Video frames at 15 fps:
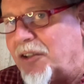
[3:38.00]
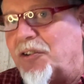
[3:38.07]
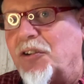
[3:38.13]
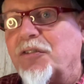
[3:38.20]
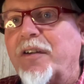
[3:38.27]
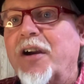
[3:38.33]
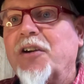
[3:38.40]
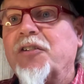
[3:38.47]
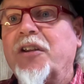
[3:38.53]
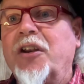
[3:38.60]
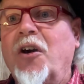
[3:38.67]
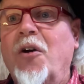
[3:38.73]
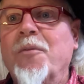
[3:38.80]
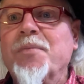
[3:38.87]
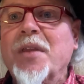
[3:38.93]
this, as far as I
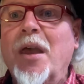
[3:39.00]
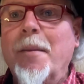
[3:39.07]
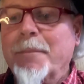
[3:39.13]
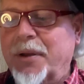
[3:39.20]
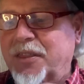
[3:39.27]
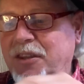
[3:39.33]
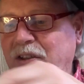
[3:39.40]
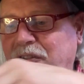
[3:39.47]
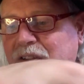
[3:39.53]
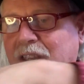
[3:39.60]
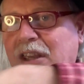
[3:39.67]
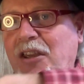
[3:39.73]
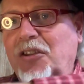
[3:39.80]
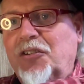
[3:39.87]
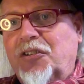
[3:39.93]
know. But this
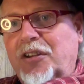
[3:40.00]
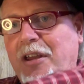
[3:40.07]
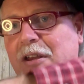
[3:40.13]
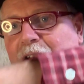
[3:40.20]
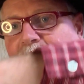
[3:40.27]
is